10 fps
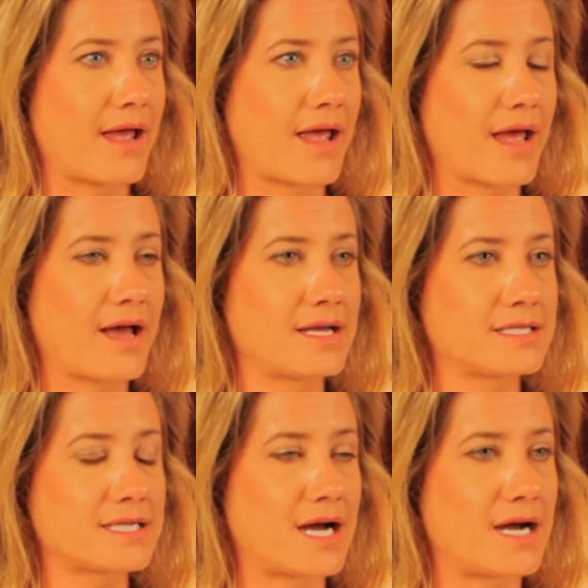
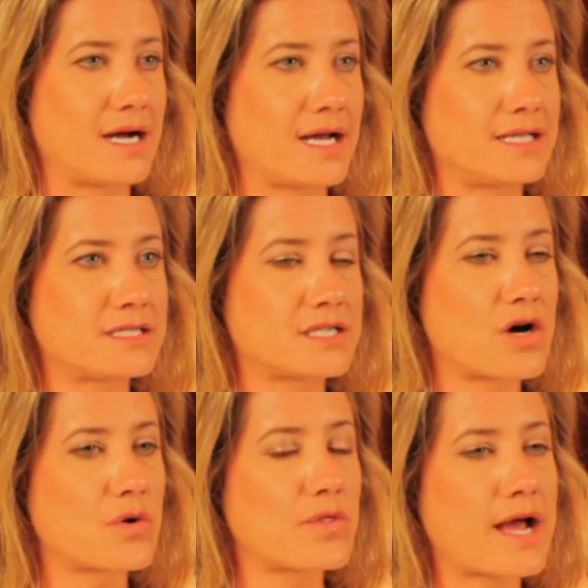And
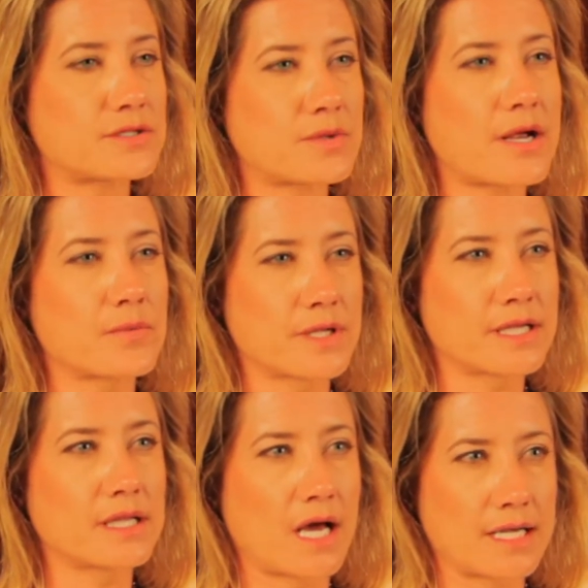so that's what I
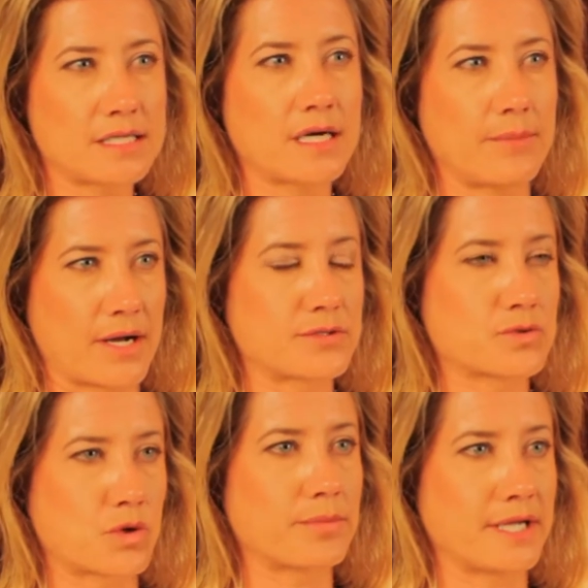really liked about
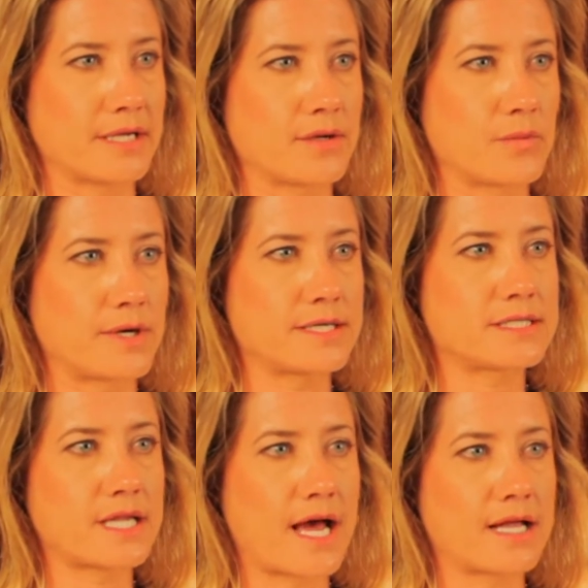Scorpion,
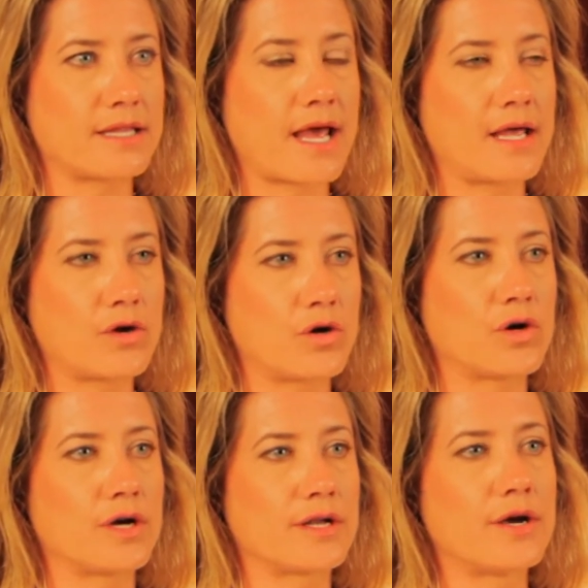was that they
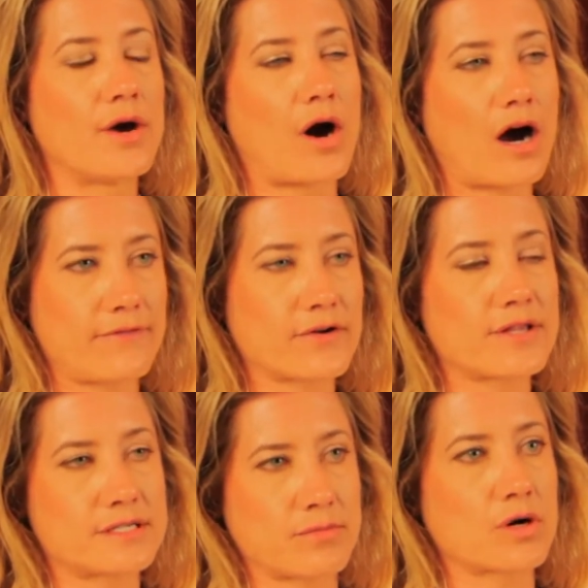could offer
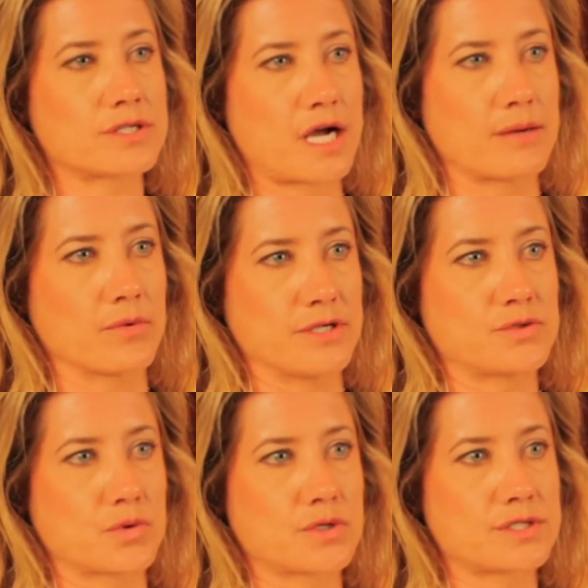this part-time
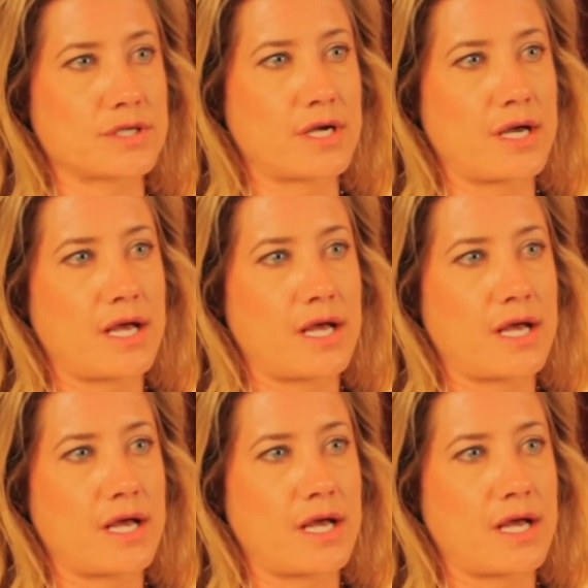resource.